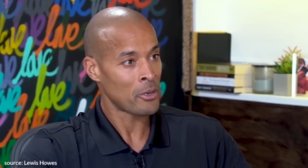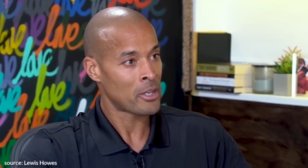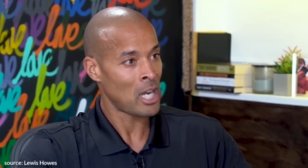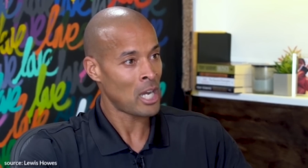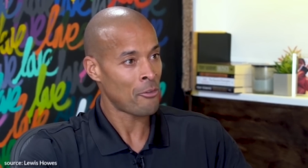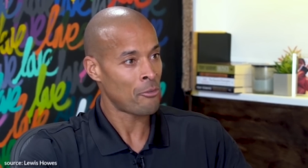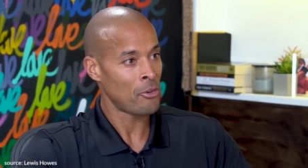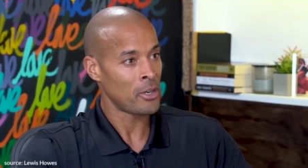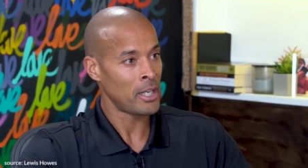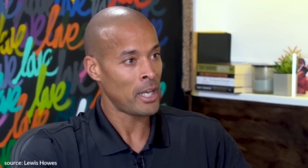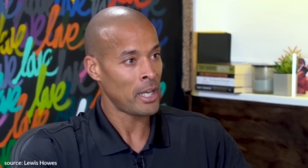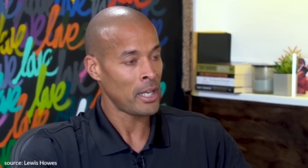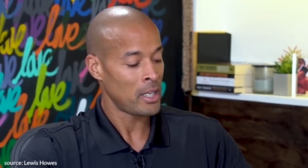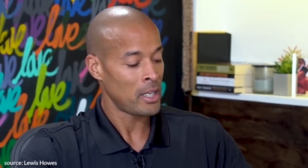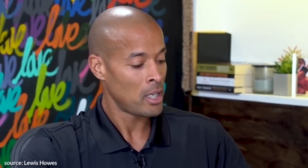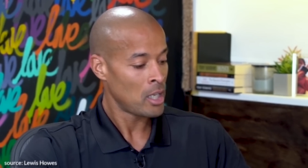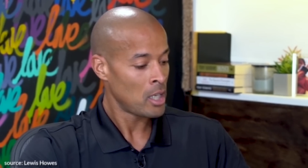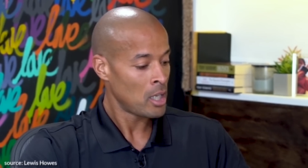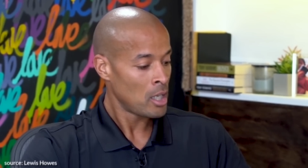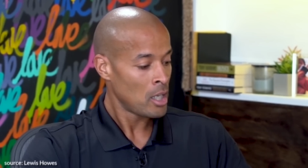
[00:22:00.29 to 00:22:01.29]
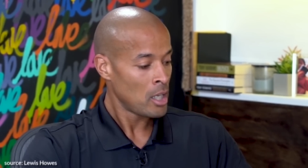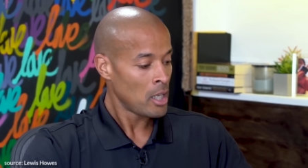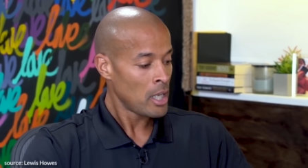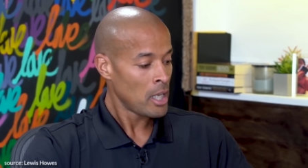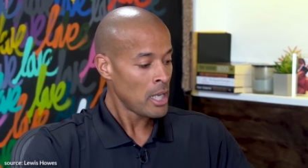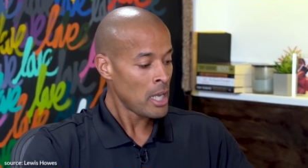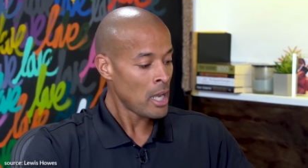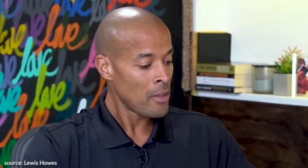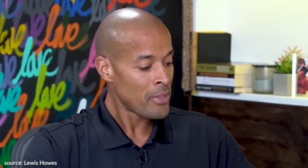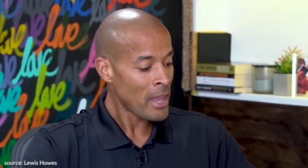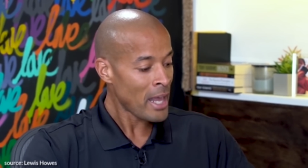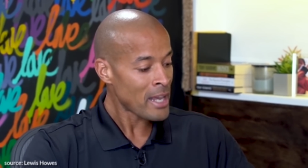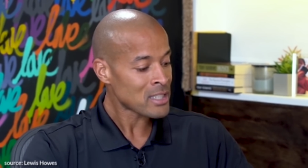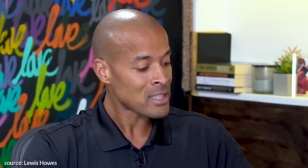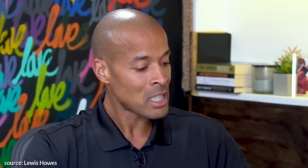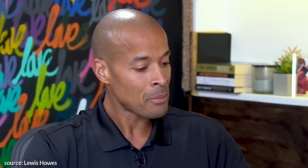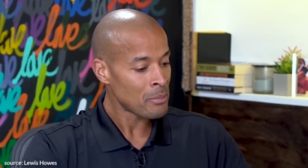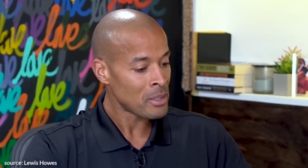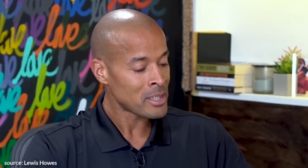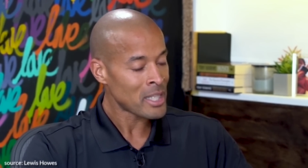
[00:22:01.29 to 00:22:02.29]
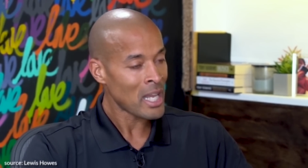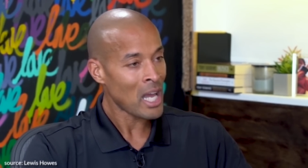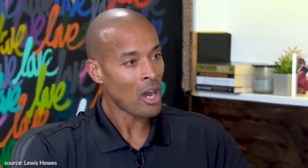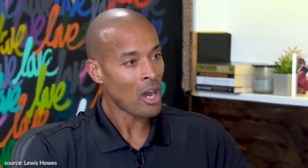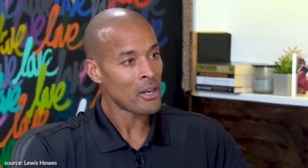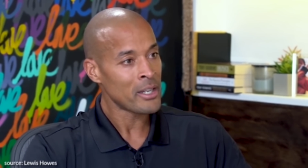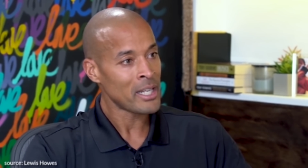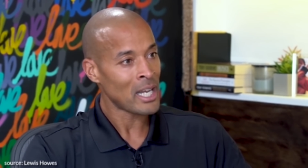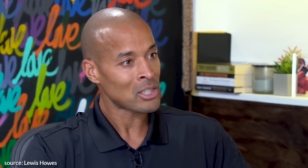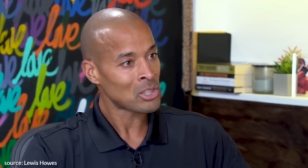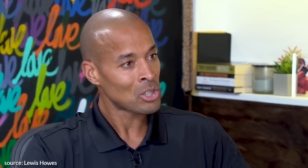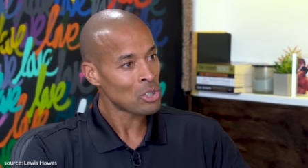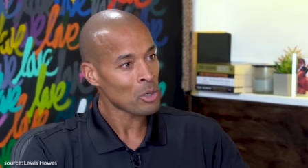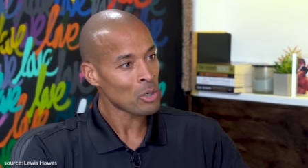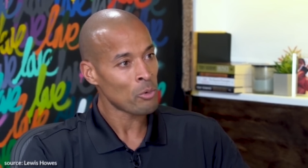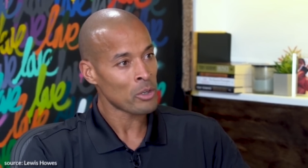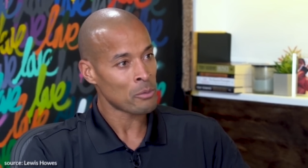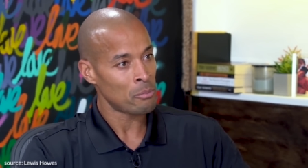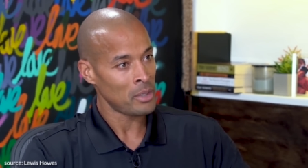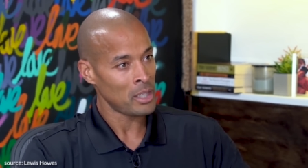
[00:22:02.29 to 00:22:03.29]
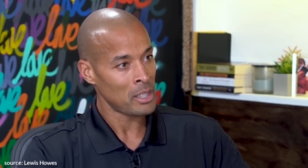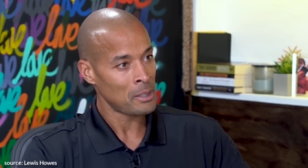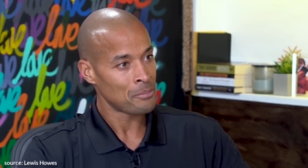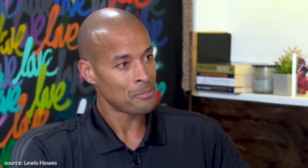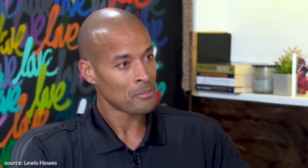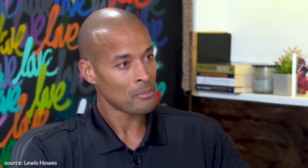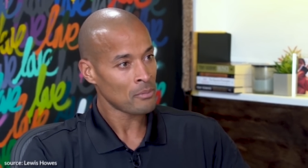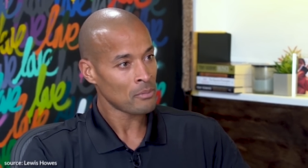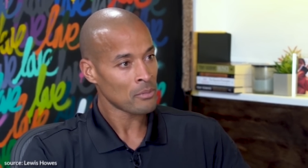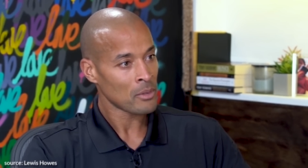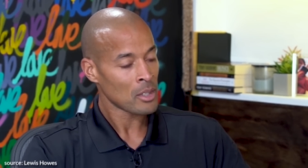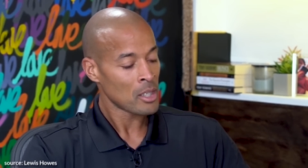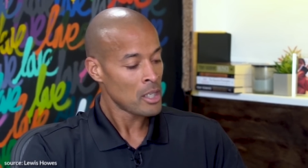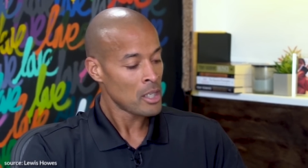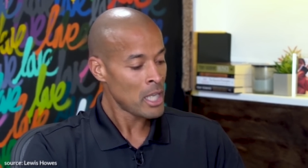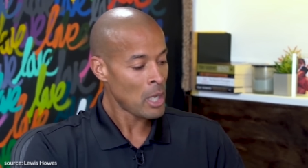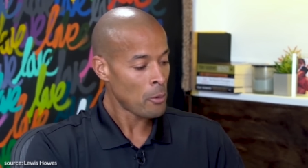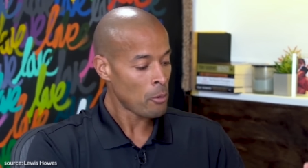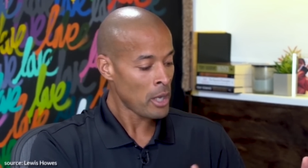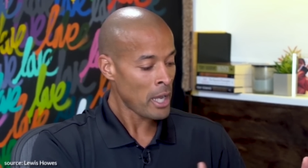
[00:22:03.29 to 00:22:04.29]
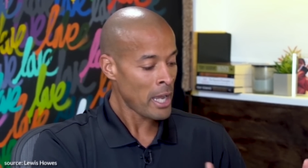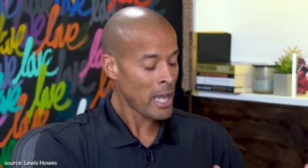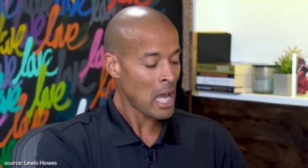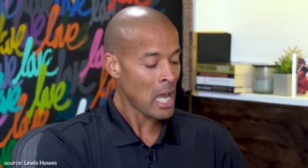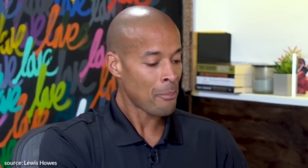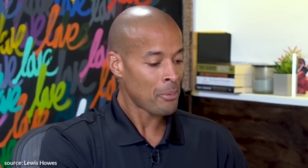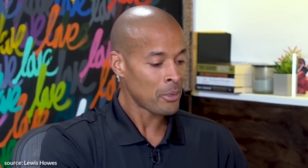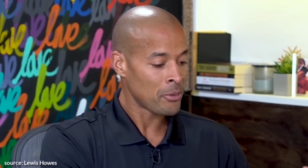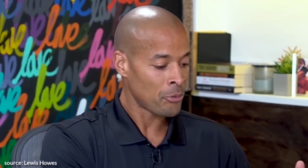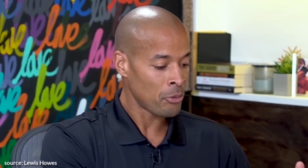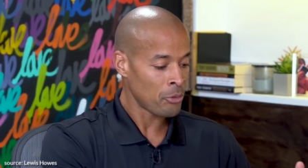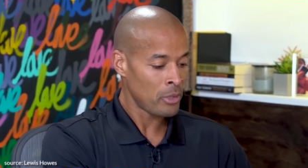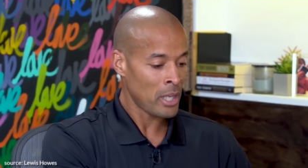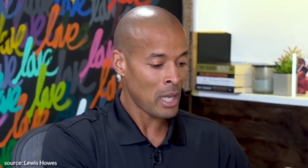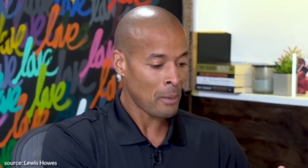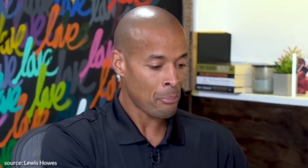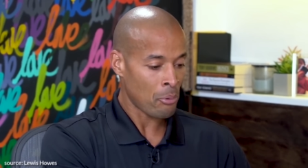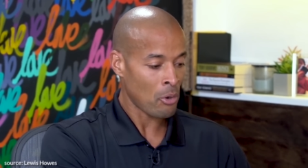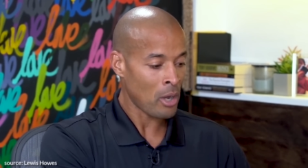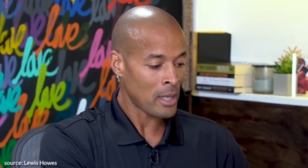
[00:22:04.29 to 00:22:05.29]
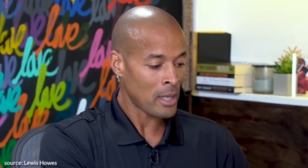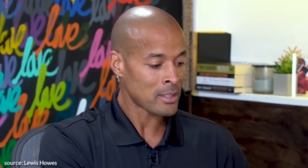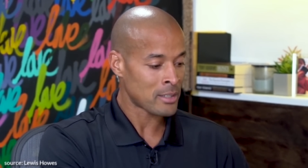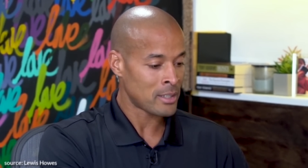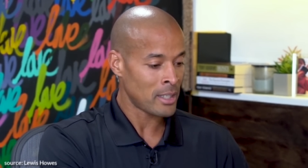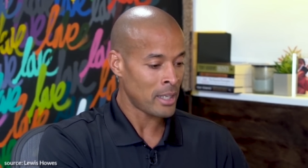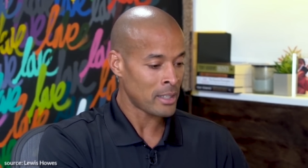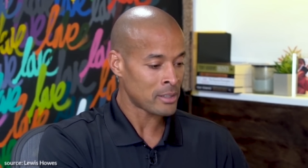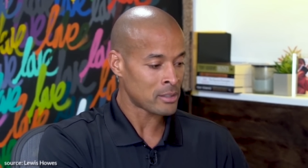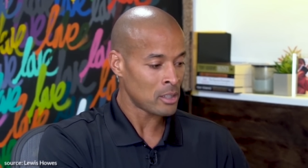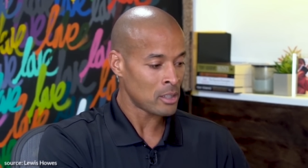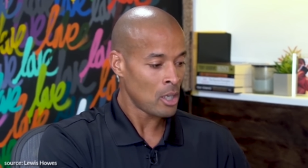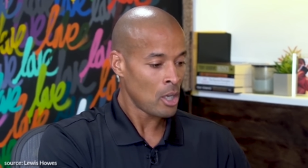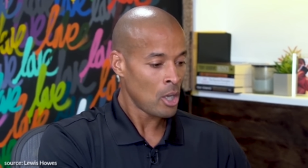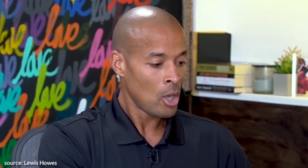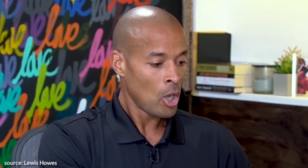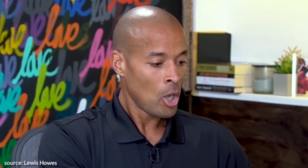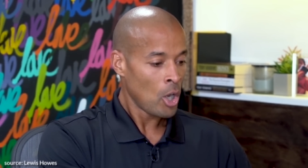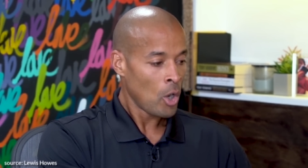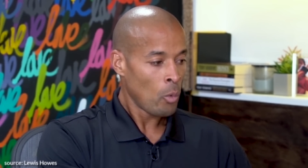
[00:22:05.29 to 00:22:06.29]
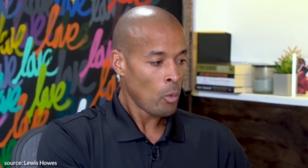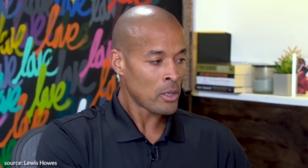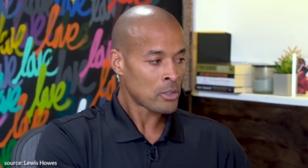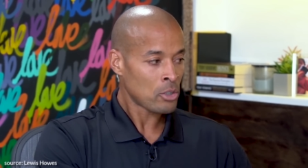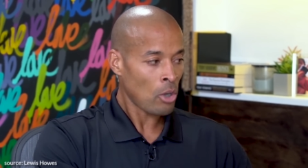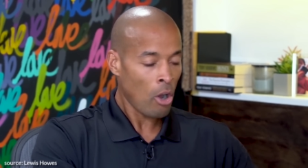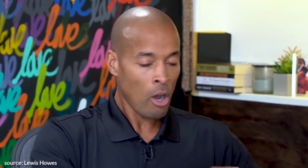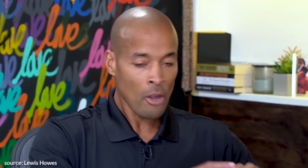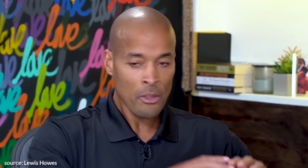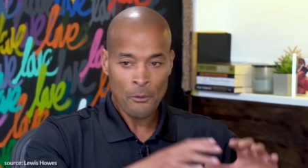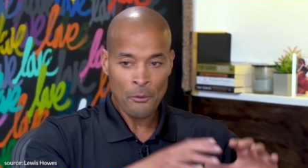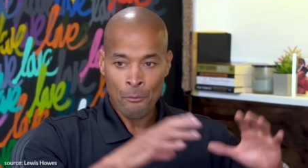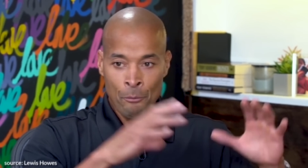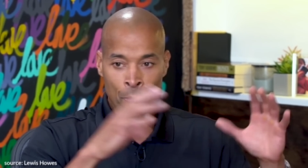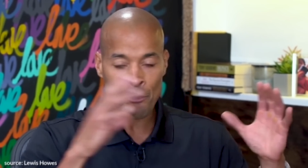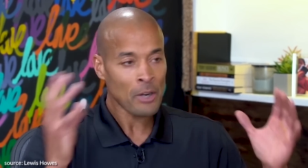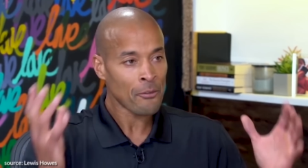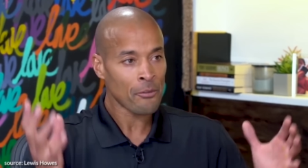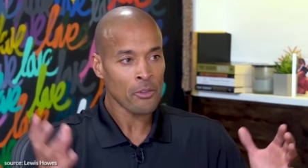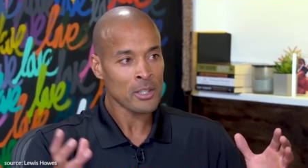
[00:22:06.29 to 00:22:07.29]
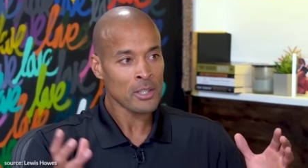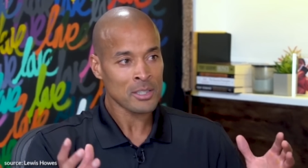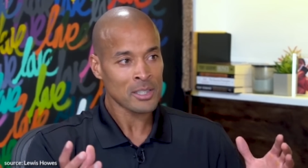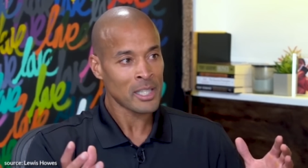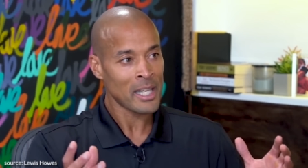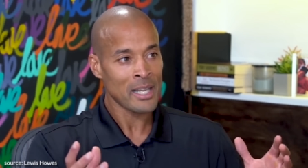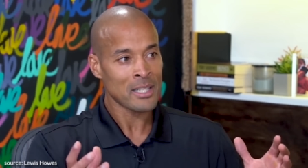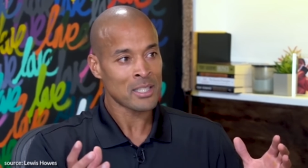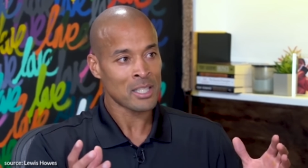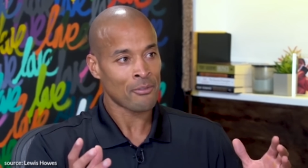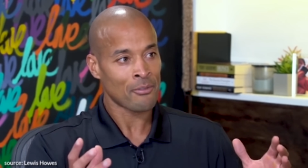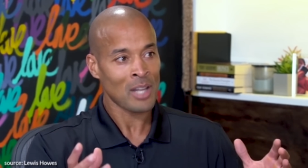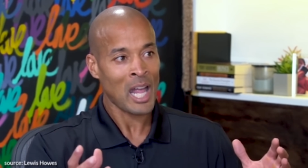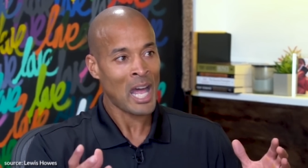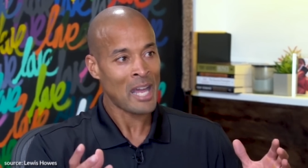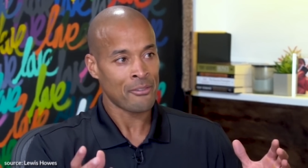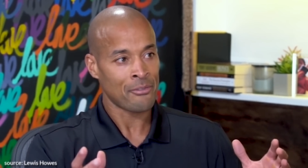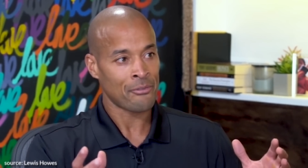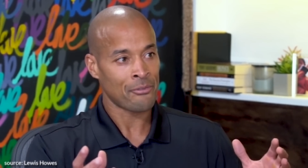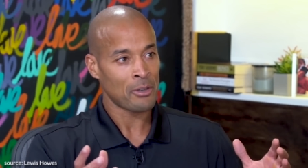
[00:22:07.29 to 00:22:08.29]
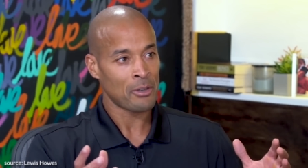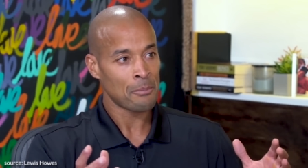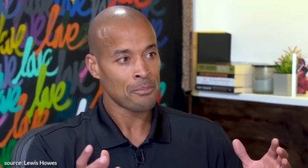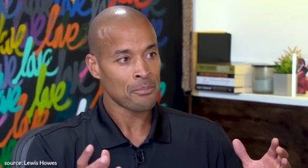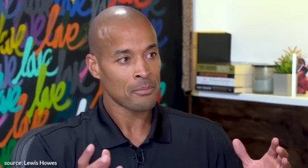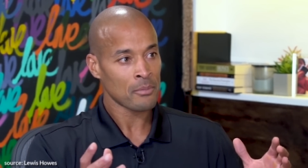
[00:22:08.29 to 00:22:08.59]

that recovery day. And that's the mentality I took with me. And what happened through that process was all the frivolous things of life